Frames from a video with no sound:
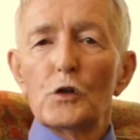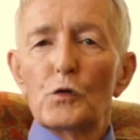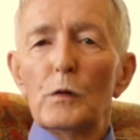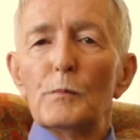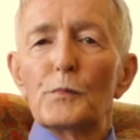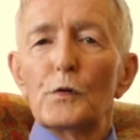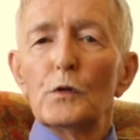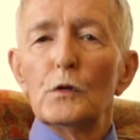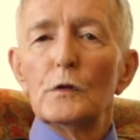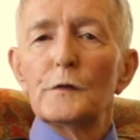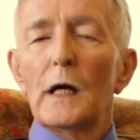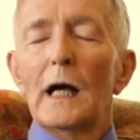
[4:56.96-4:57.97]
to
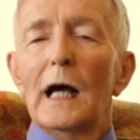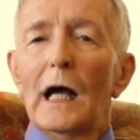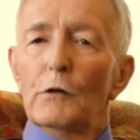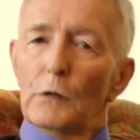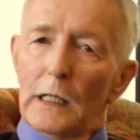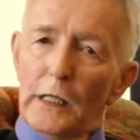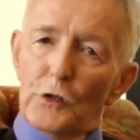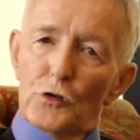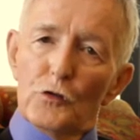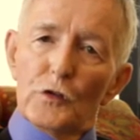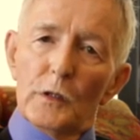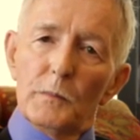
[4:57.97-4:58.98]
improve our
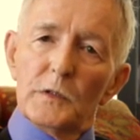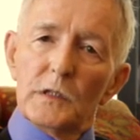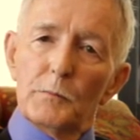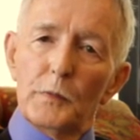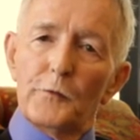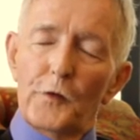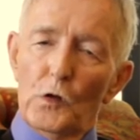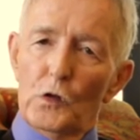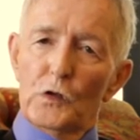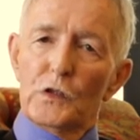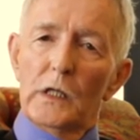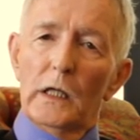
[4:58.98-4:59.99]
relationships, but
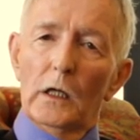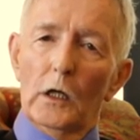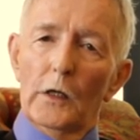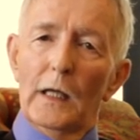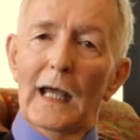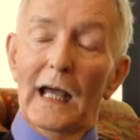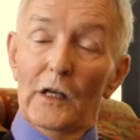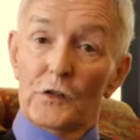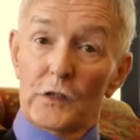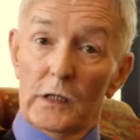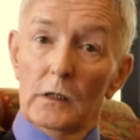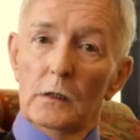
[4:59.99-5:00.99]
focusing on
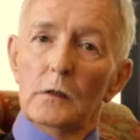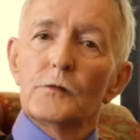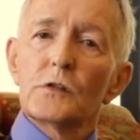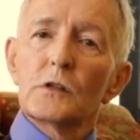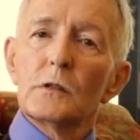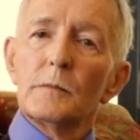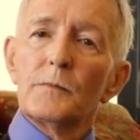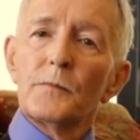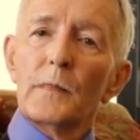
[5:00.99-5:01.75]
ourselves